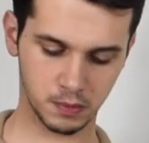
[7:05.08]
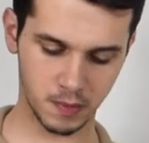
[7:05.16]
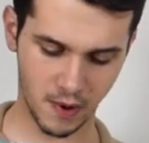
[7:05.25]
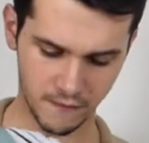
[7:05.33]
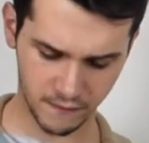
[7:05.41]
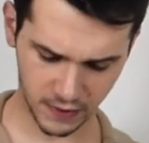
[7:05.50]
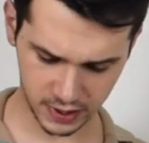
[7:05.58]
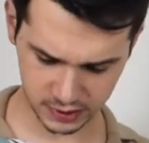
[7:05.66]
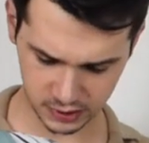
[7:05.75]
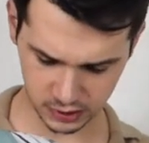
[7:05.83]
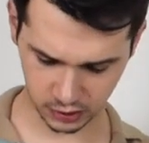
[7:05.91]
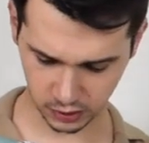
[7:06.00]
to be my
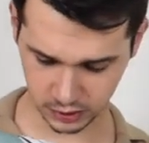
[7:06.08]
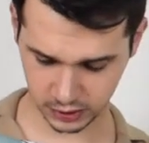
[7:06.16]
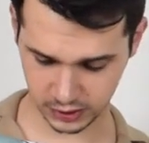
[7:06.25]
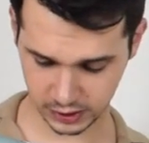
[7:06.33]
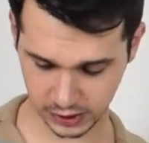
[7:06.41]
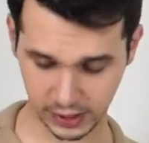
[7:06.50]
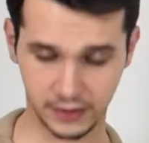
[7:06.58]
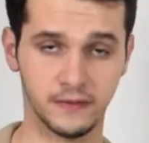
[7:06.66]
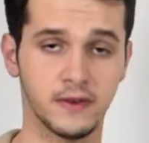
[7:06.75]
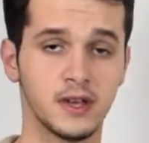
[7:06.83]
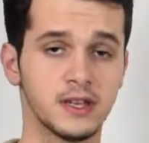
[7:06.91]
first short sleeve